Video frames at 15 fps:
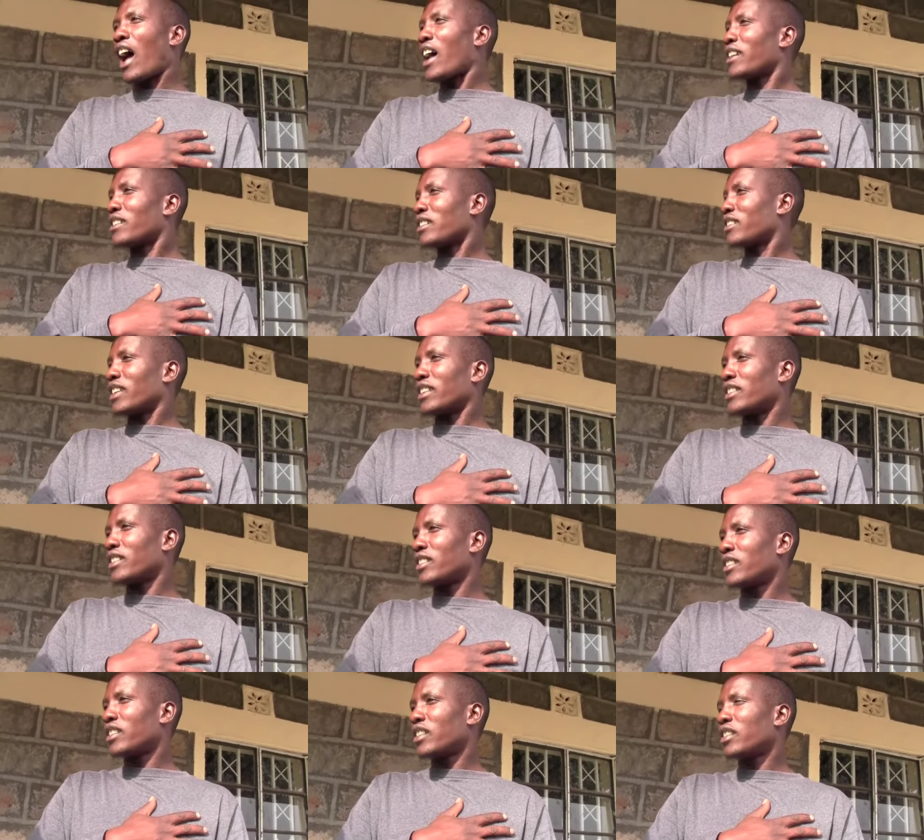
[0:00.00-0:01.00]
heart rate?
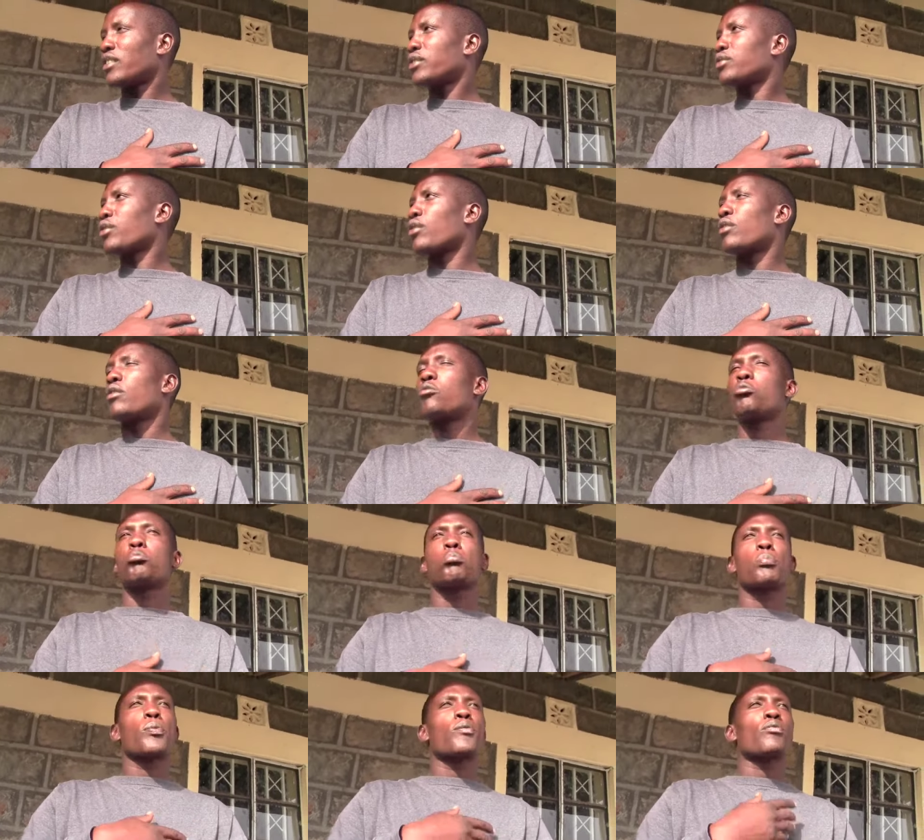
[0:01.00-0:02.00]
So
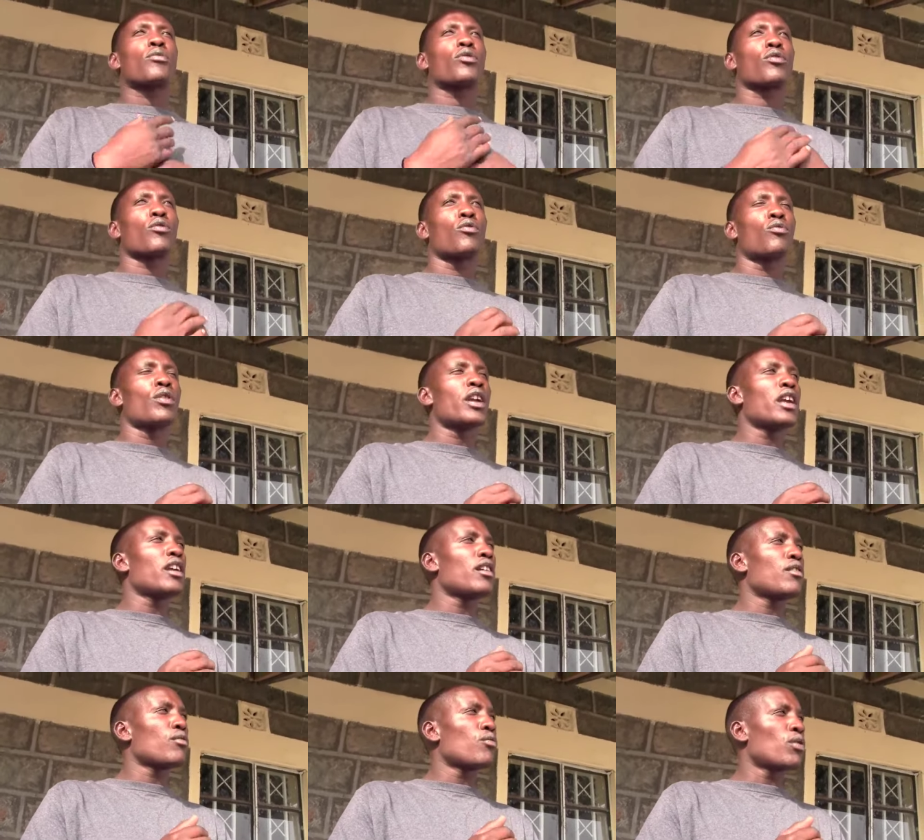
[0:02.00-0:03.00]

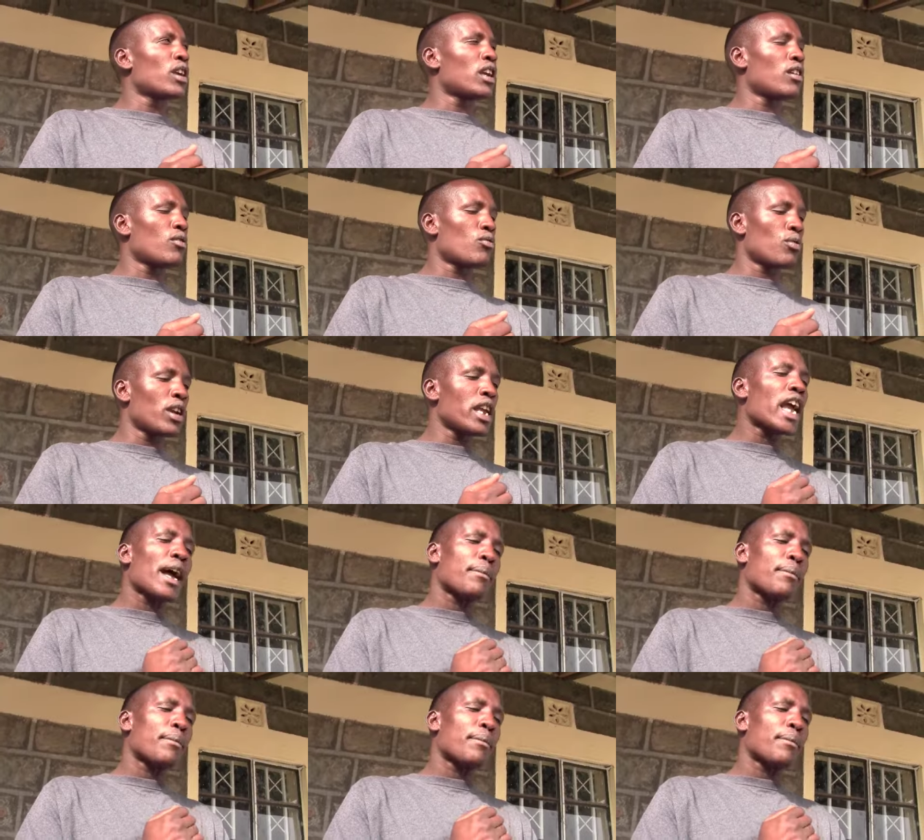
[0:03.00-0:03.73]
we we we